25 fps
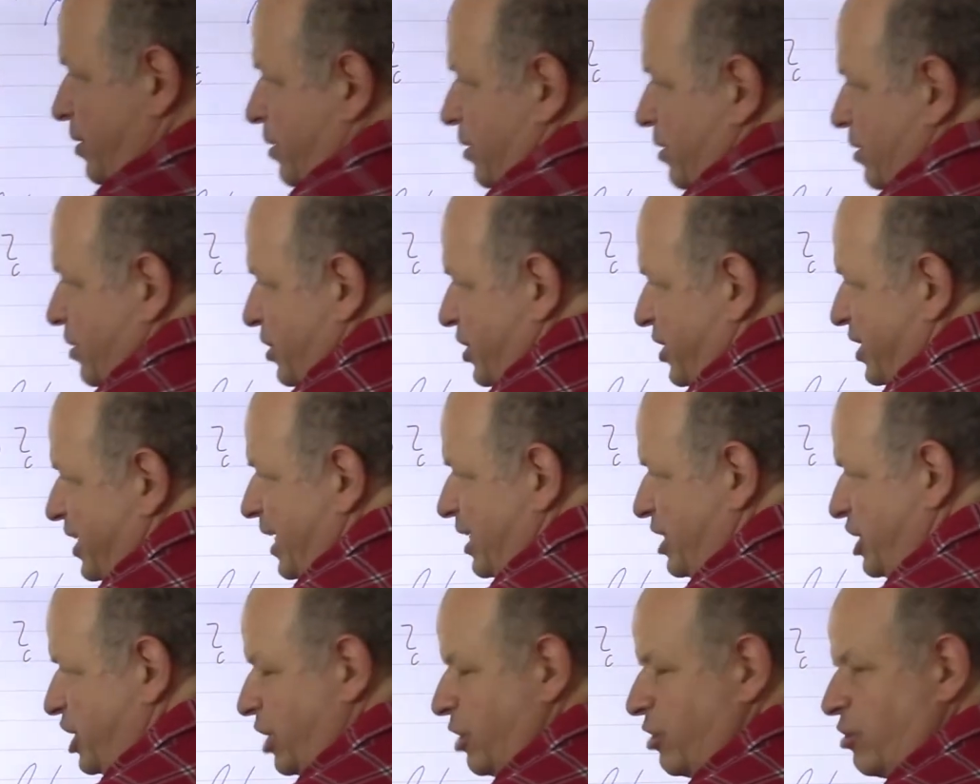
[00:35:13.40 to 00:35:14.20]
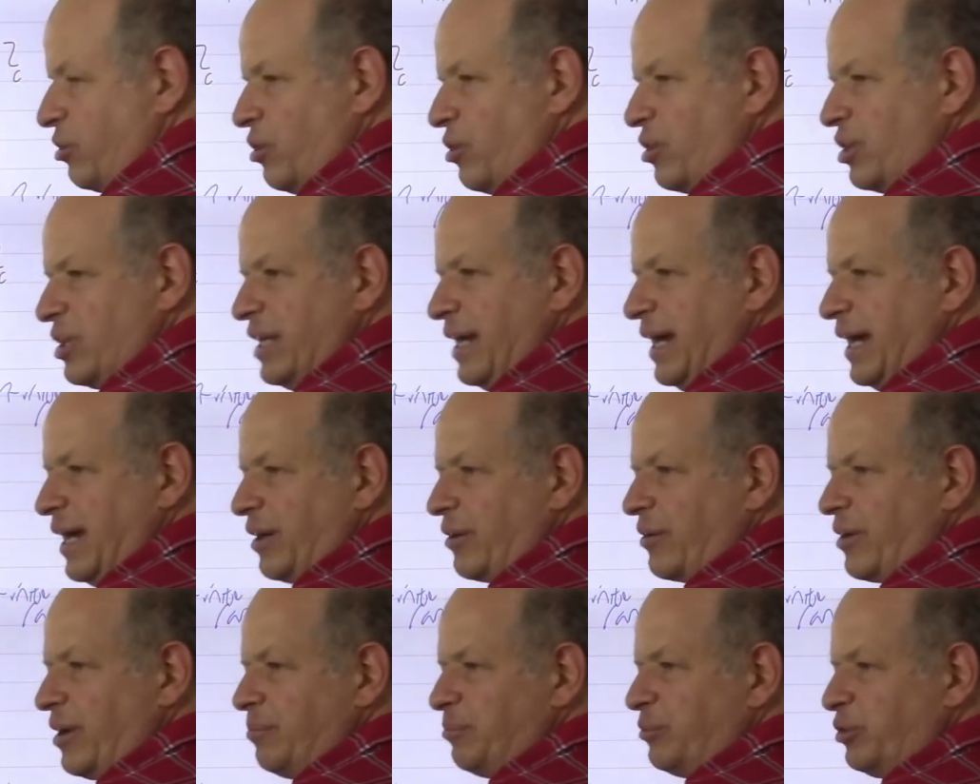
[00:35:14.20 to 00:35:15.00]
such a chord
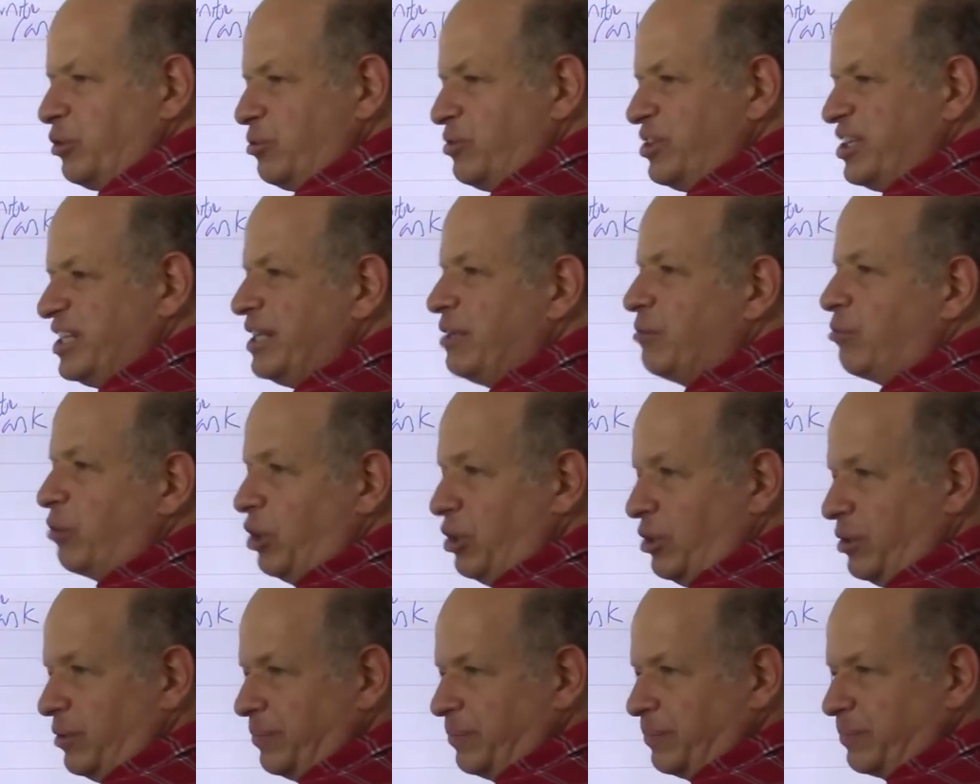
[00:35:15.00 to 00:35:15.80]
diagram to 0.